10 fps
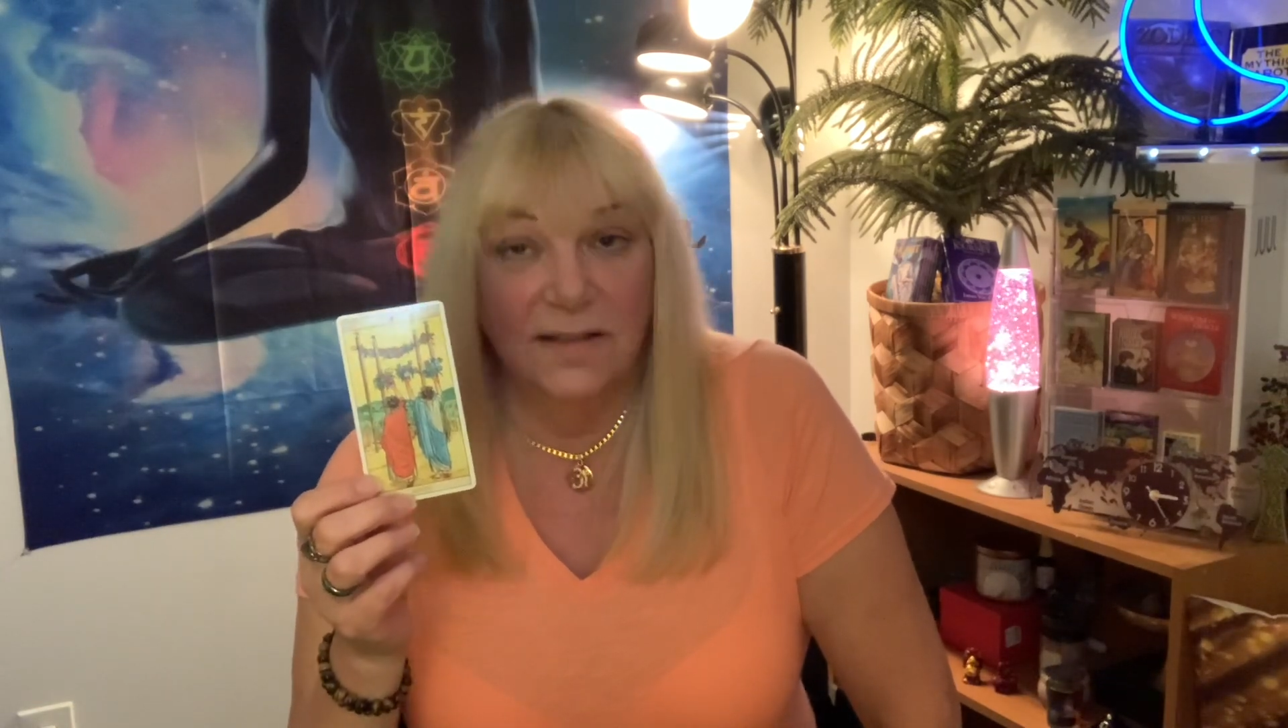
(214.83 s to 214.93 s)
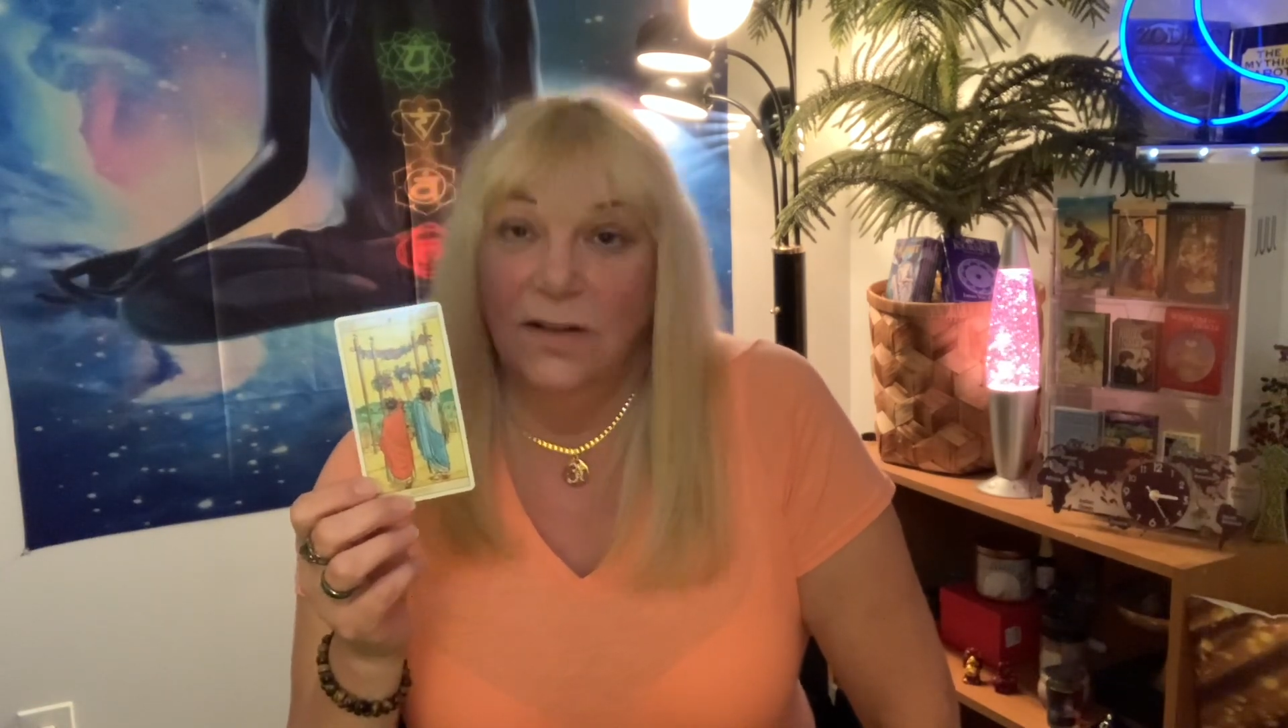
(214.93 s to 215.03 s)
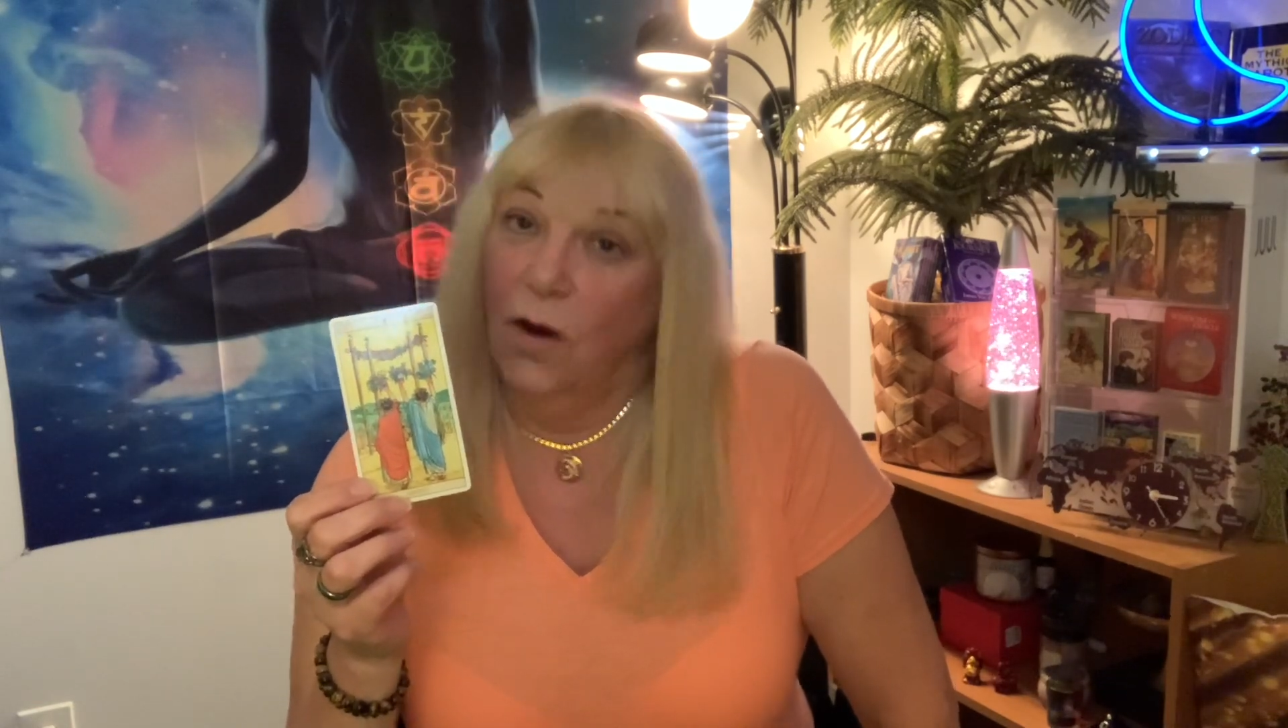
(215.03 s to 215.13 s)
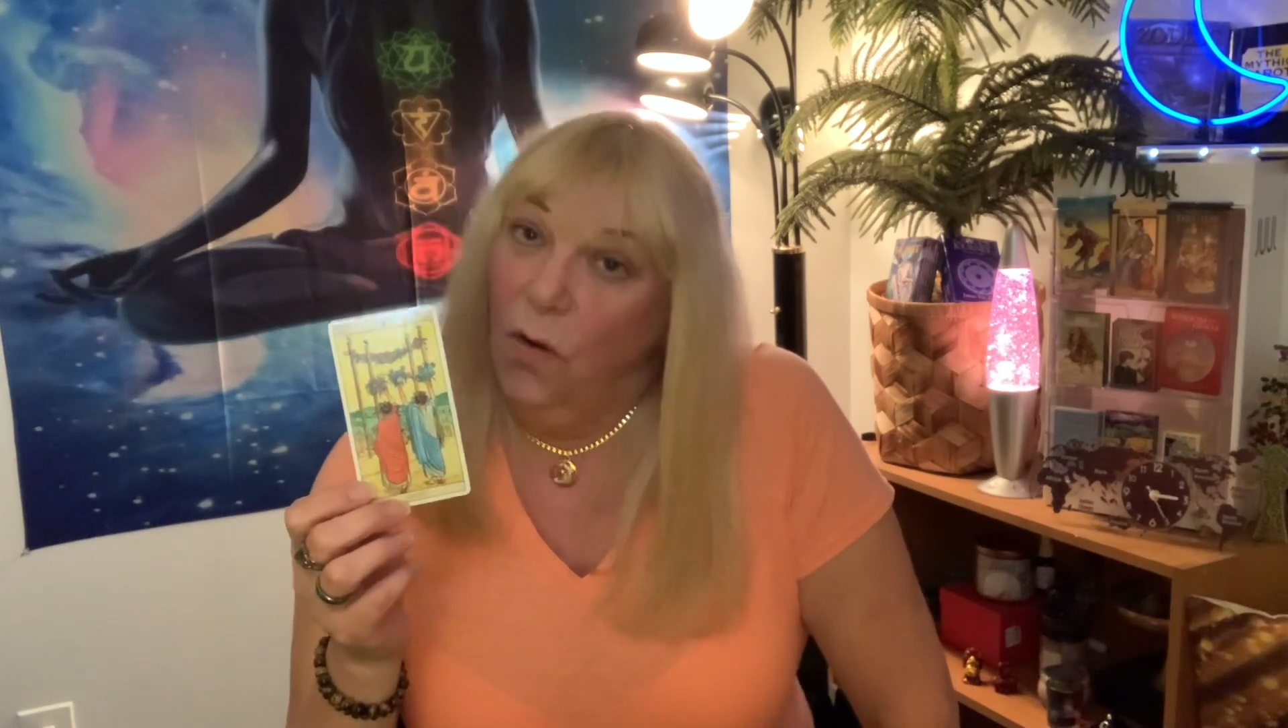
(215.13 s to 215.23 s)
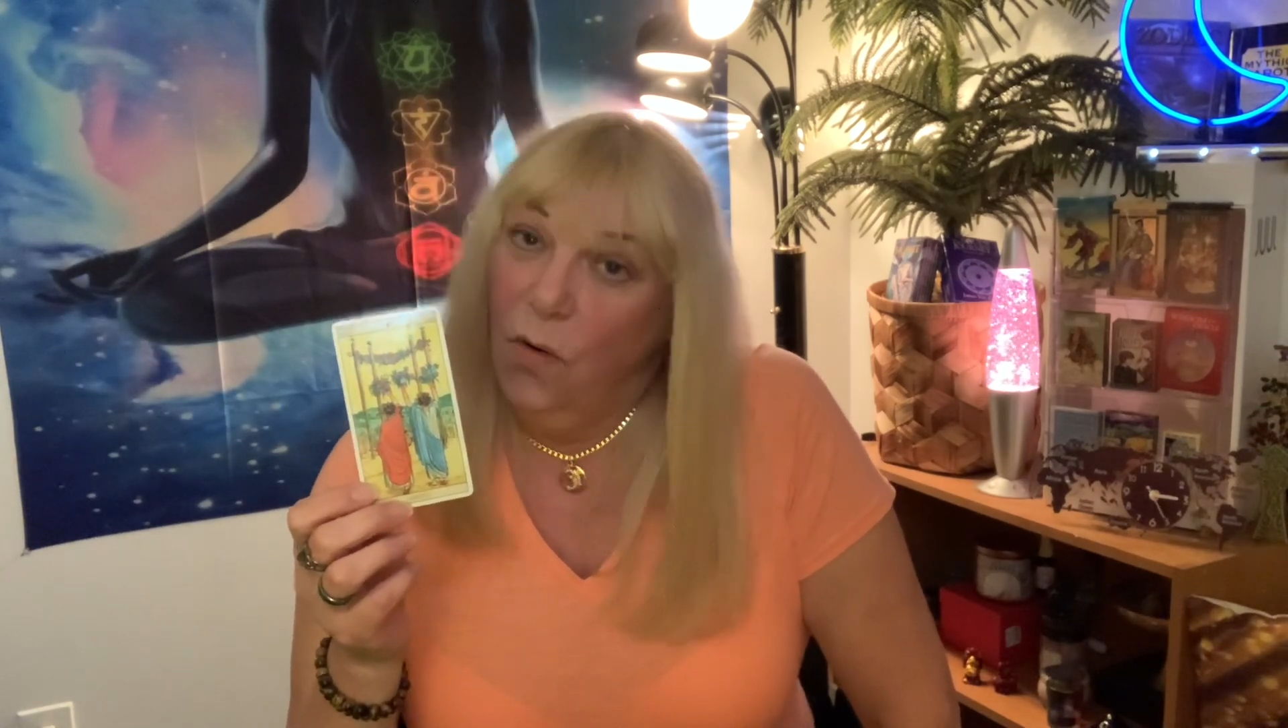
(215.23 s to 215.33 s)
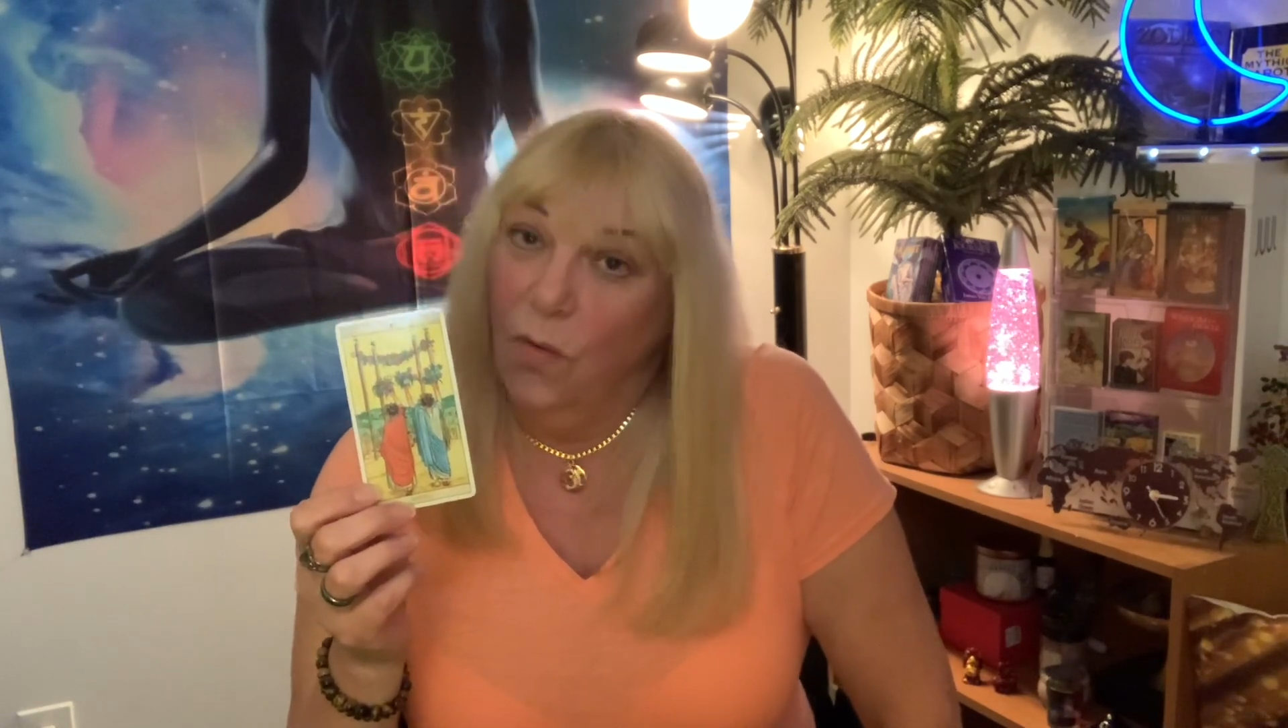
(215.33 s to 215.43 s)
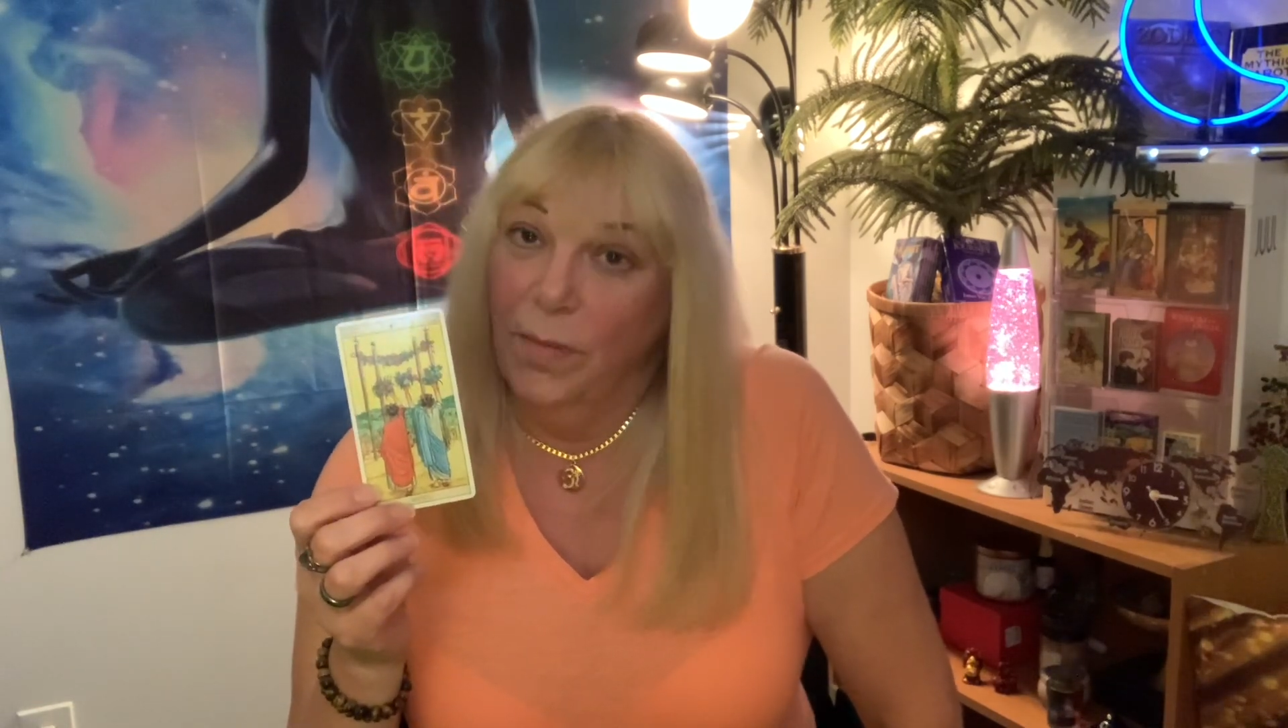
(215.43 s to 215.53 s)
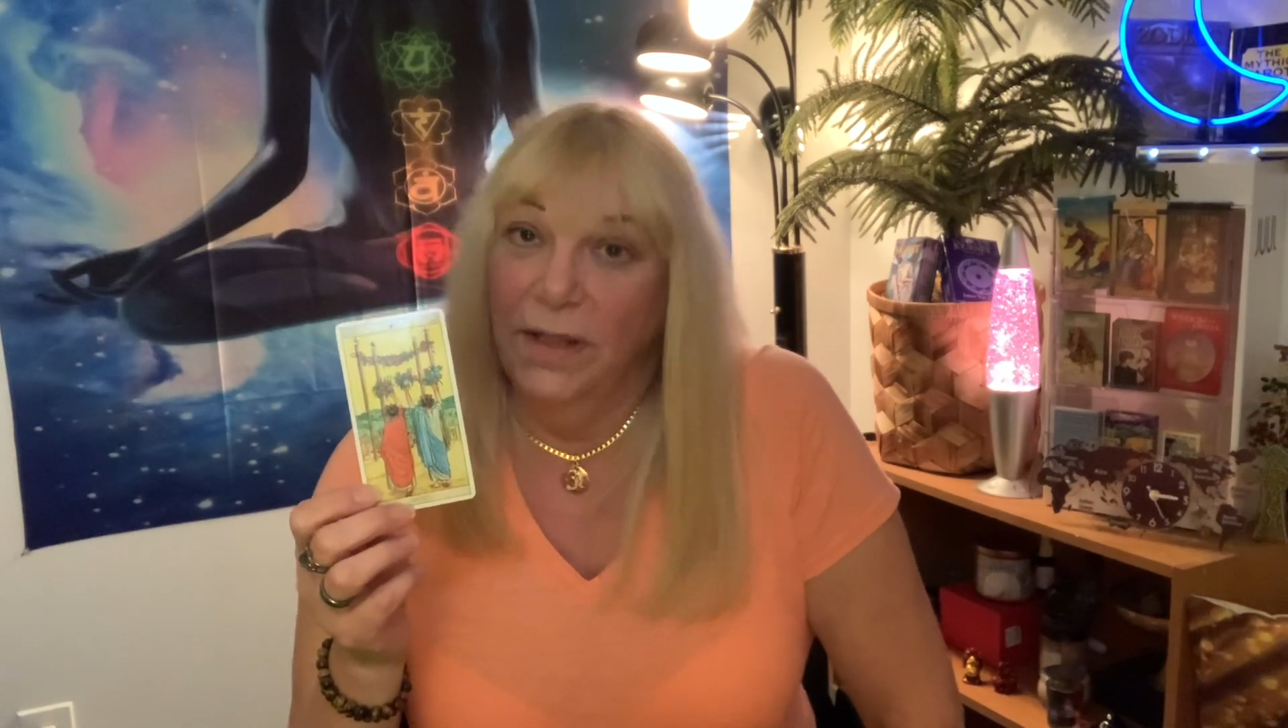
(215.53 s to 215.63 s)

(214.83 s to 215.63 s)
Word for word: in the home.